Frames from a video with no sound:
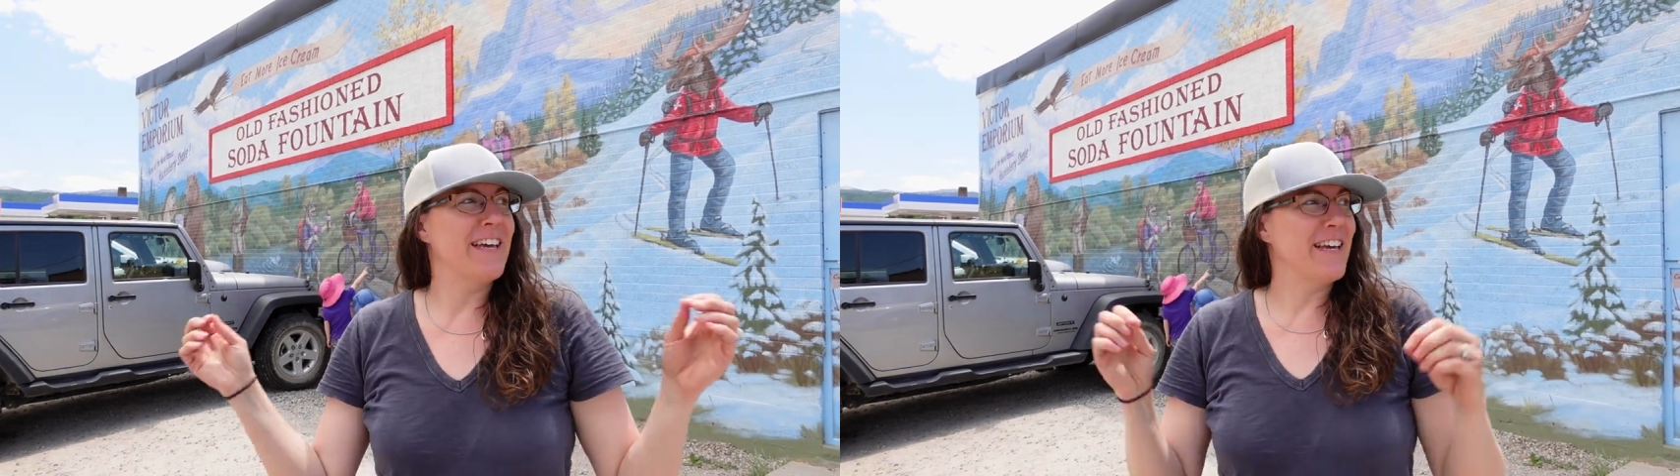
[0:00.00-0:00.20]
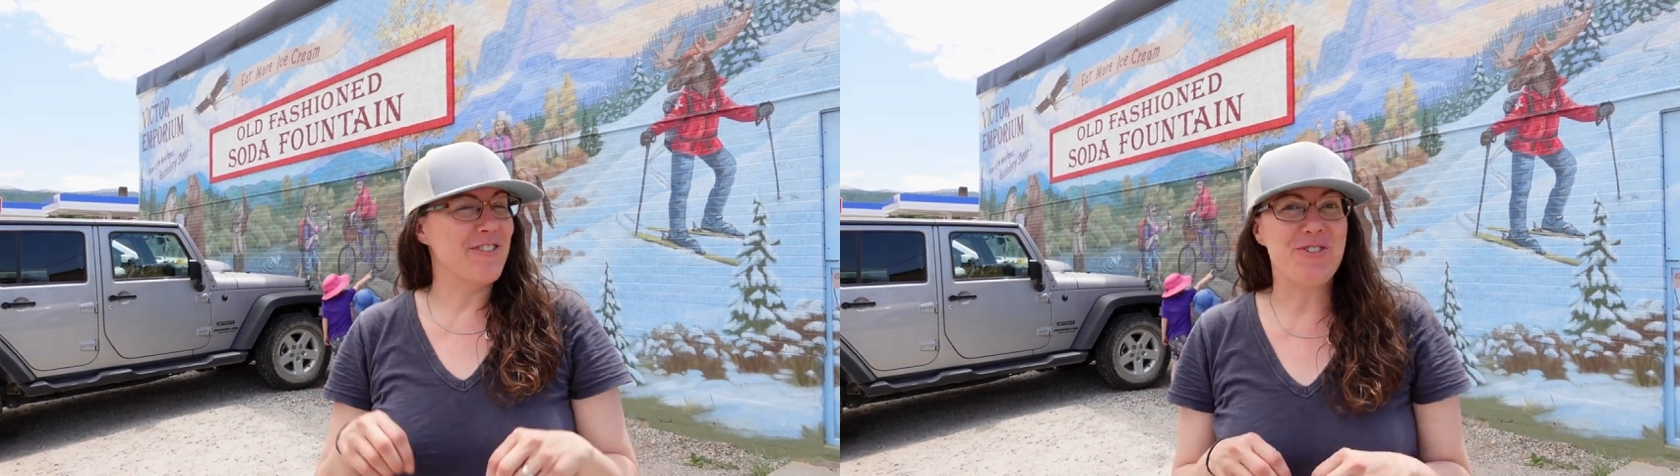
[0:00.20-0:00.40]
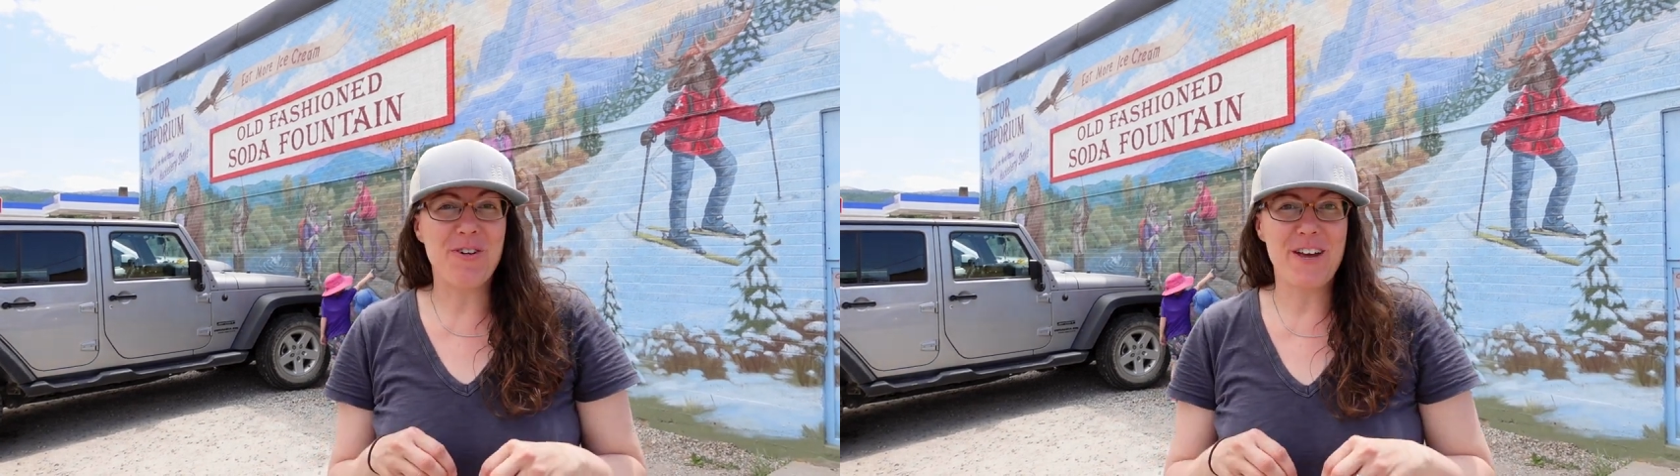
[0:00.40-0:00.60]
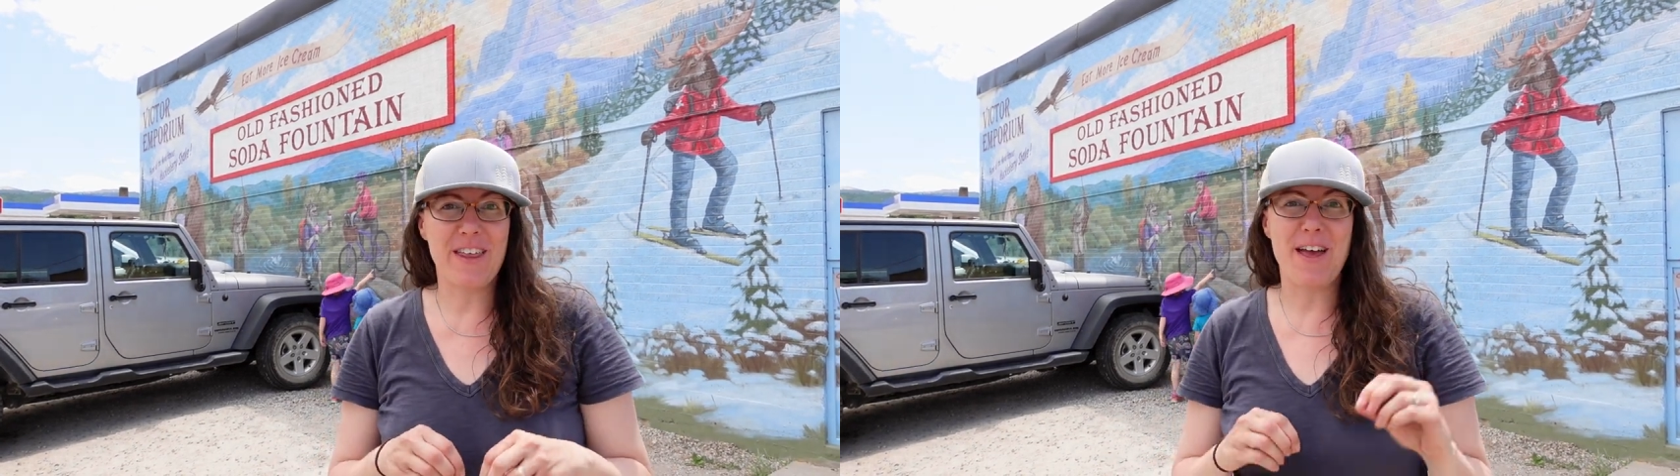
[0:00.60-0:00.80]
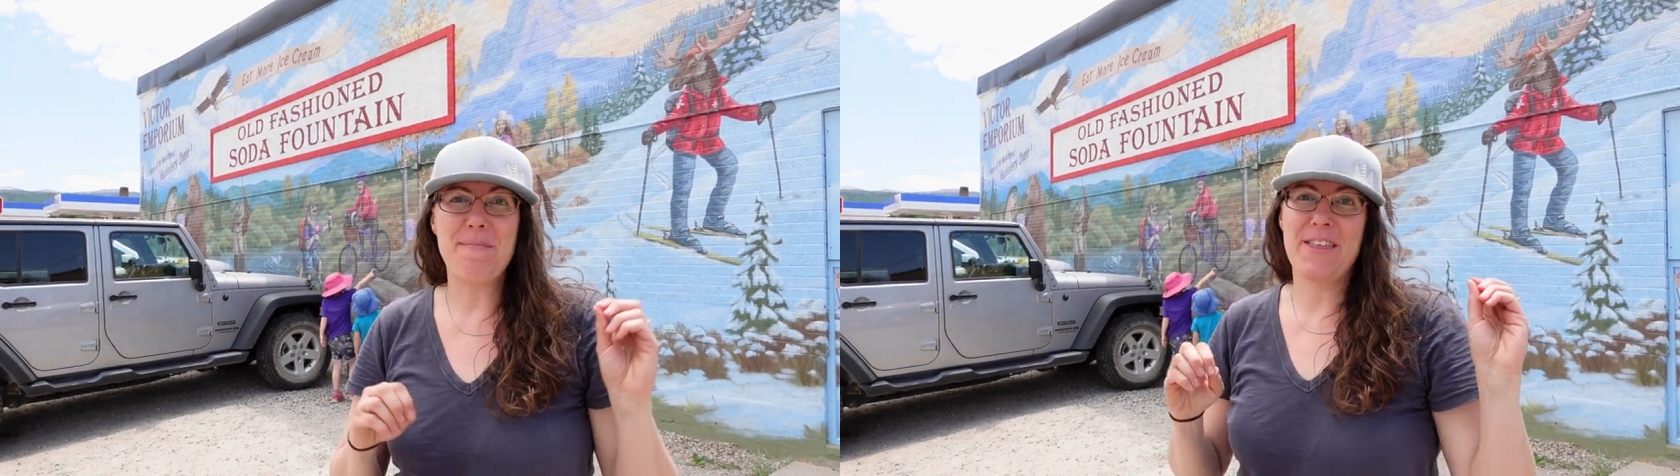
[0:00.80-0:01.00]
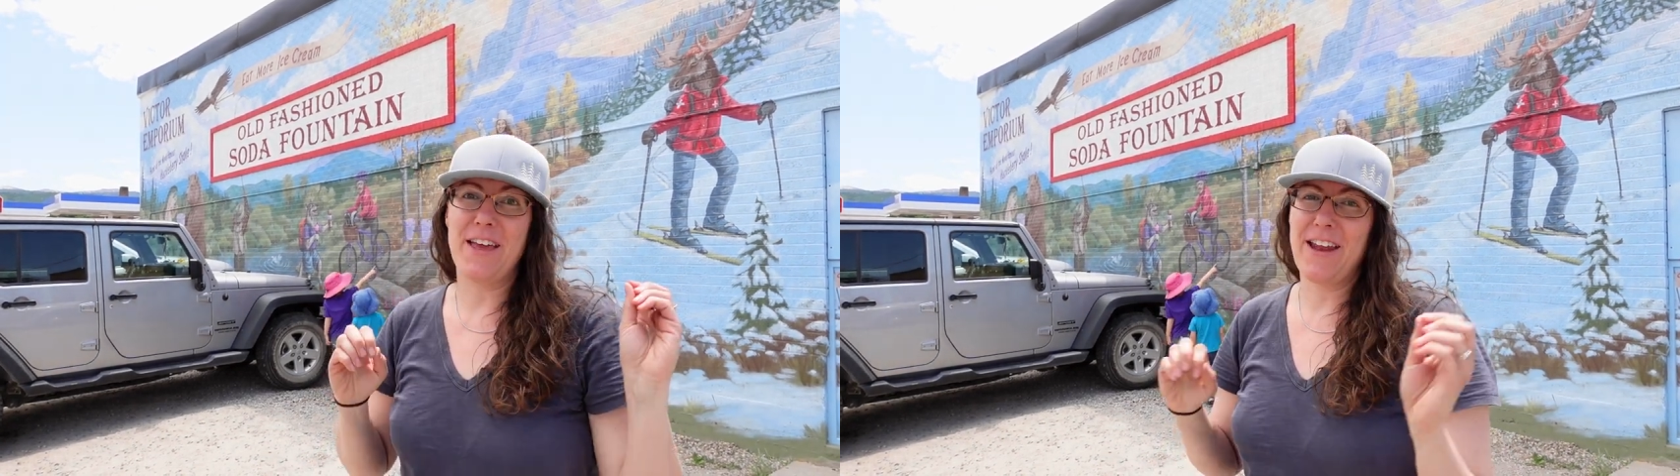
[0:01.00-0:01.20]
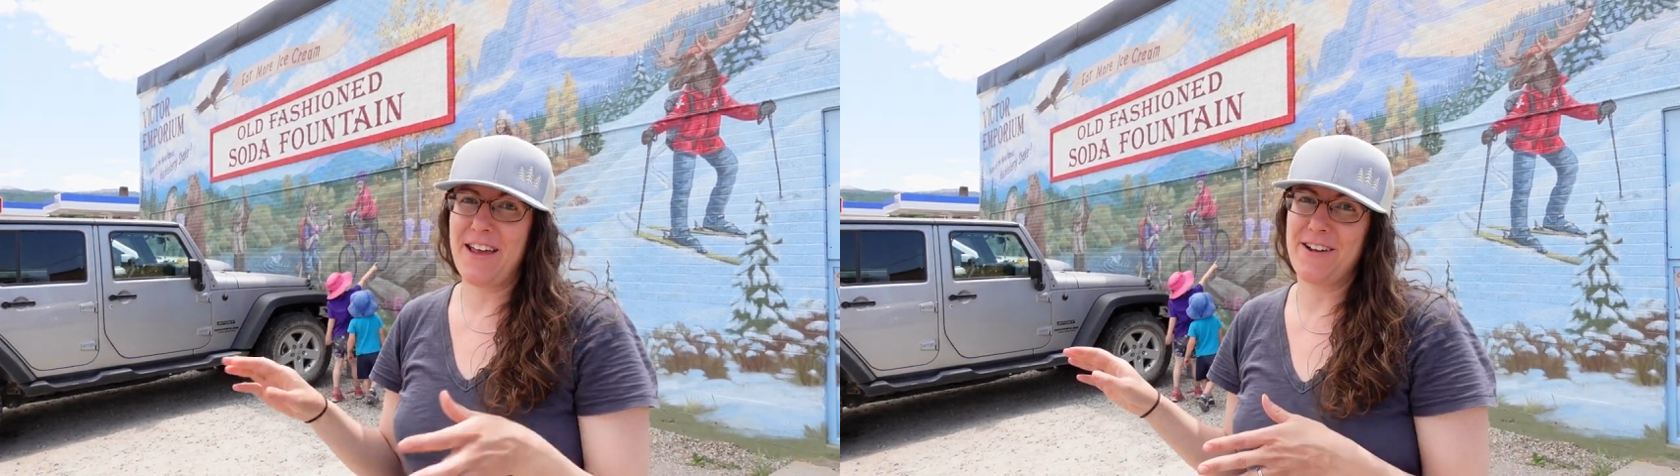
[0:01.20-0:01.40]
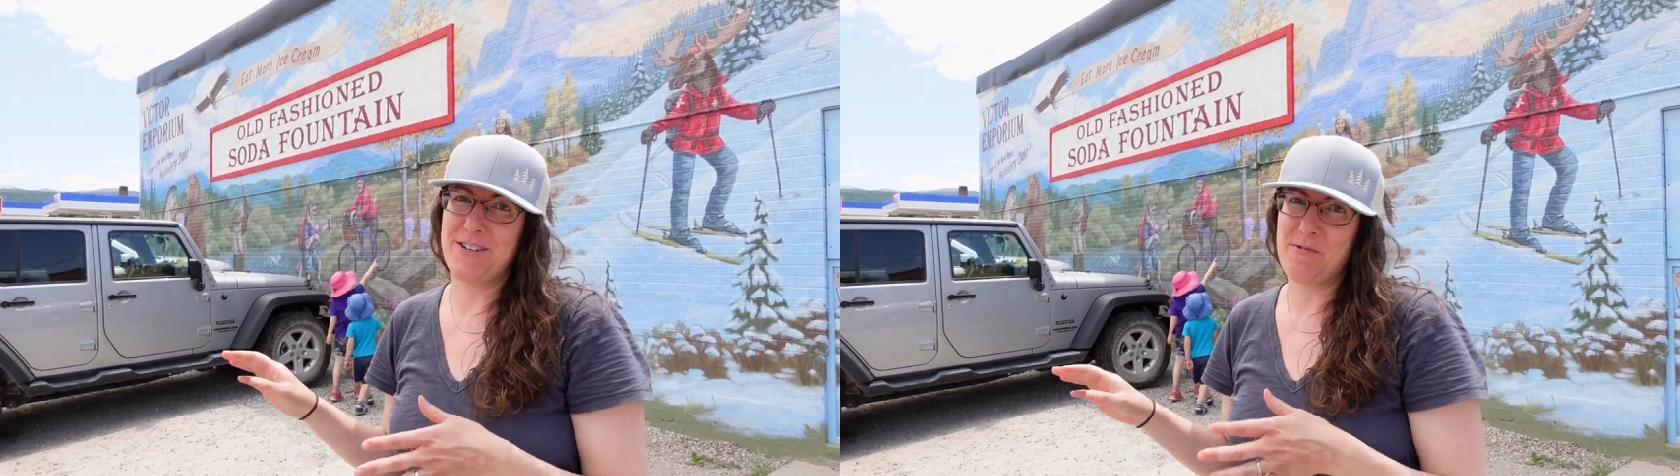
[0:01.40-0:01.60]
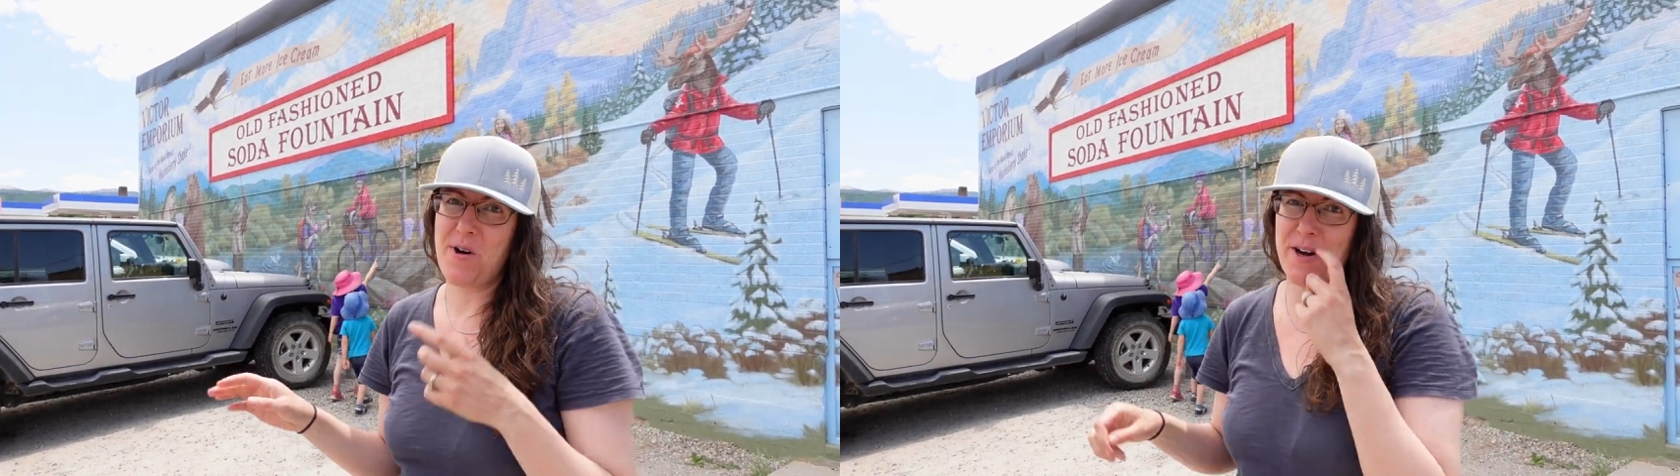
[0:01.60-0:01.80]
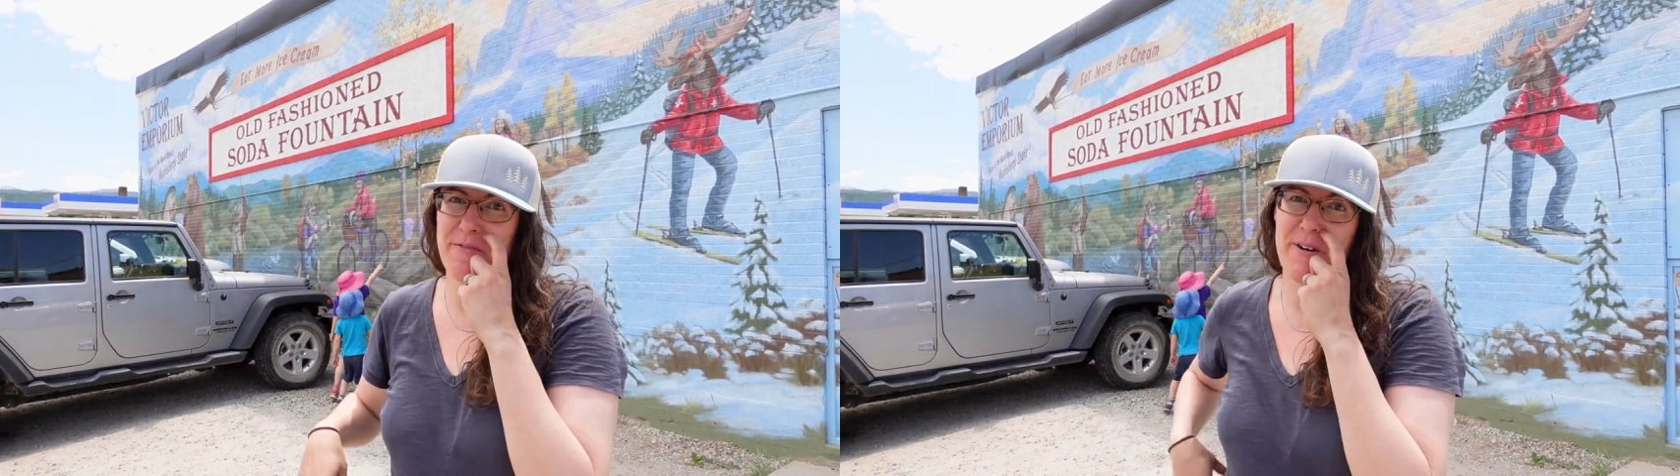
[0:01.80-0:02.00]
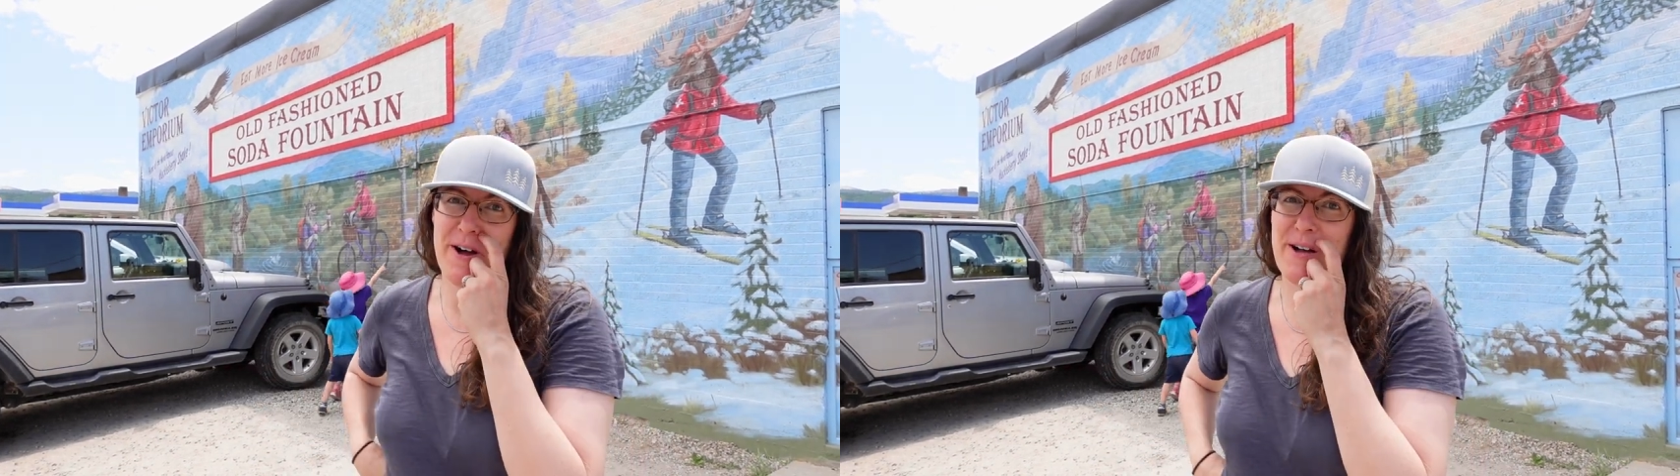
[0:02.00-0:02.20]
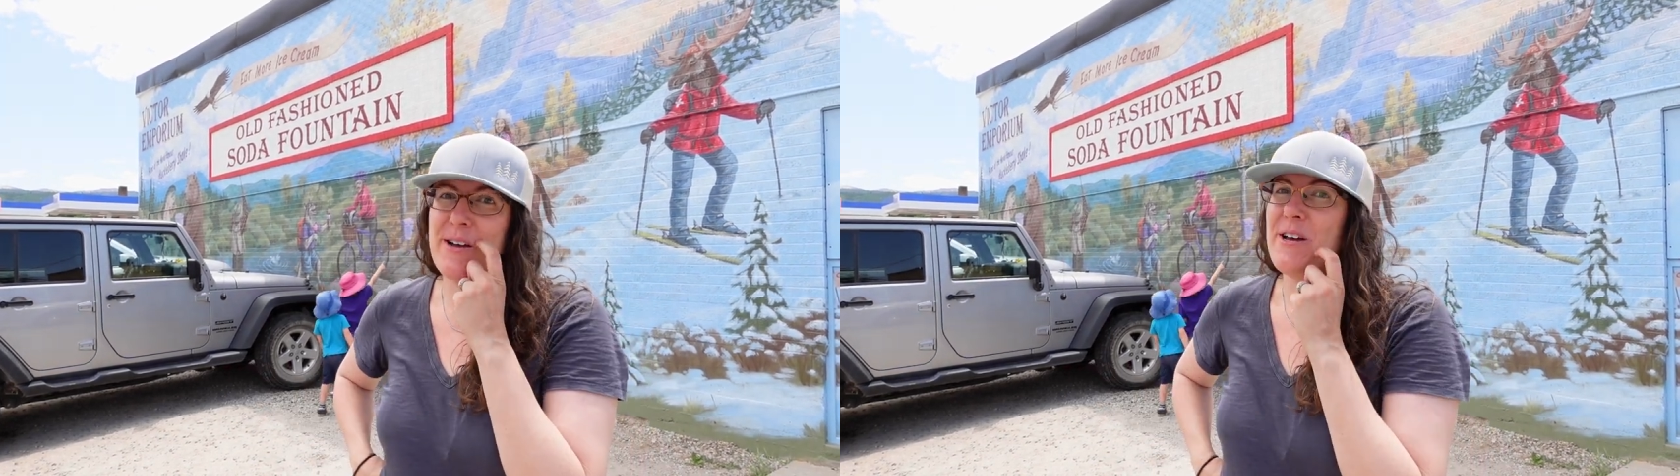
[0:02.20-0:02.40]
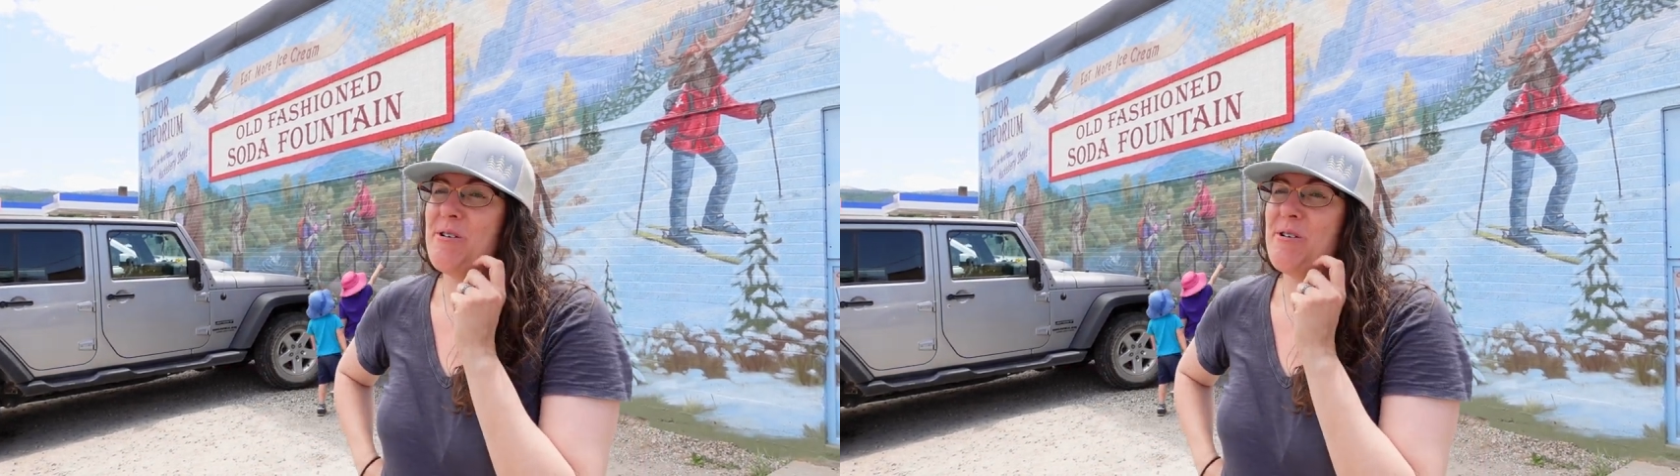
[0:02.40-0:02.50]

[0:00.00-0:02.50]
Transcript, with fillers: enjoy them, and then head on to the waterfall.